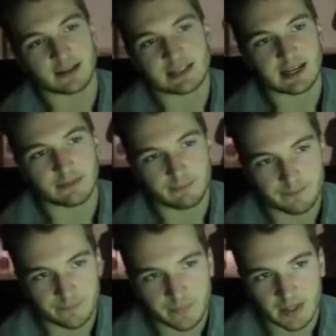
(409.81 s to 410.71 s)
of this inning.
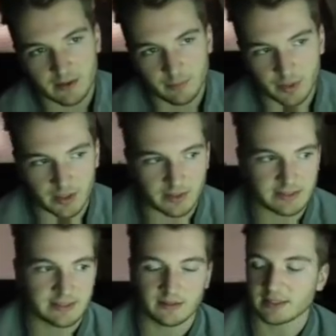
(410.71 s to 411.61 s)
But
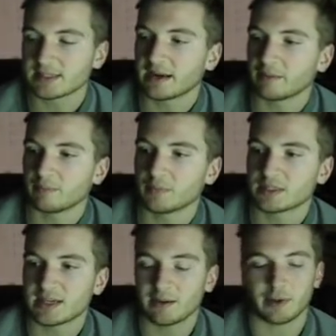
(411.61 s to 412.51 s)
let's let's get him
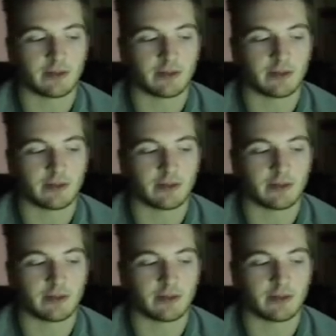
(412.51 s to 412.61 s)
let's get him